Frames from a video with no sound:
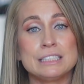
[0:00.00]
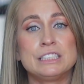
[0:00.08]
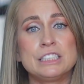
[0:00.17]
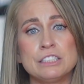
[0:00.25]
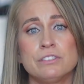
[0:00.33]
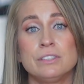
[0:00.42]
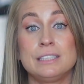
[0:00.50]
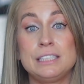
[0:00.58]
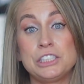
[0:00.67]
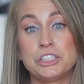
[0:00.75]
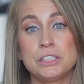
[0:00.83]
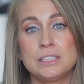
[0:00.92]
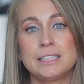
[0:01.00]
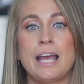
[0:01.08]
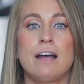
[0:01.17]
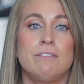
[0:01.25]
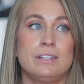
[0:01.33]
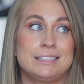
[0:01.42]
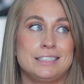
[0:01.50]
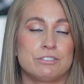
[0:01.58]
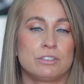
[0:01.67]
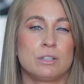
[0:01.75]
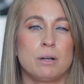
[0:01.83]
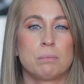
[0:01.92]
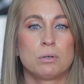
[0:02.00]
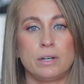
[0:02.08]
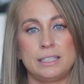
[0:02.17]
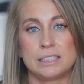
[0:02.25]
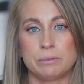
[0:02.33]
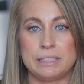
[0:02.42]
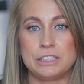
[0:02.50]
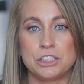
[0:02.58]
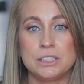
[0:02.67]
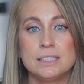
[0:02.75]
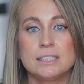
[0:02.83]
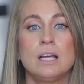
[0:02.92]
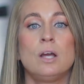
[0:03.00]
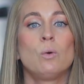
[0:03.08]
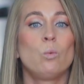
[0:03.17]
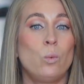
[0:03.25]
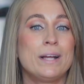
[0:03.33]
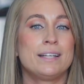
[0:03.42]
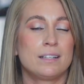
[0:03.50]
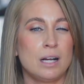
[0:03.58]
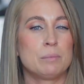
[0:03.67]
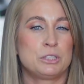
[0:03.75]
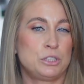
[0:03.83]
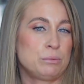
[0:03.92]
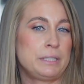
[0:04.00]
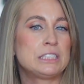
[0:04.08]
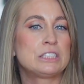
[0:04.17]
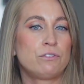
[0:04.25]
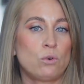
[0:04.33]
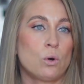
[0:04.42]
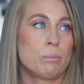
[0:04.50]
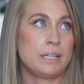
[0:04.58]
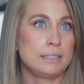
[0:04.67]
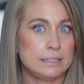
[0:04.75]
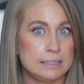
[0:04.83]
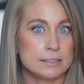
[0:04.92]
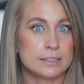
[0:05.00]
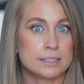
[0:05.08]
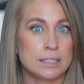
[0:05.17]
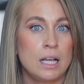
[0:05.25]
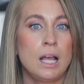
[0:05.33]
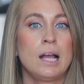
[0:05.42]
different niches have different price ranges when it comes to rates for brand deals.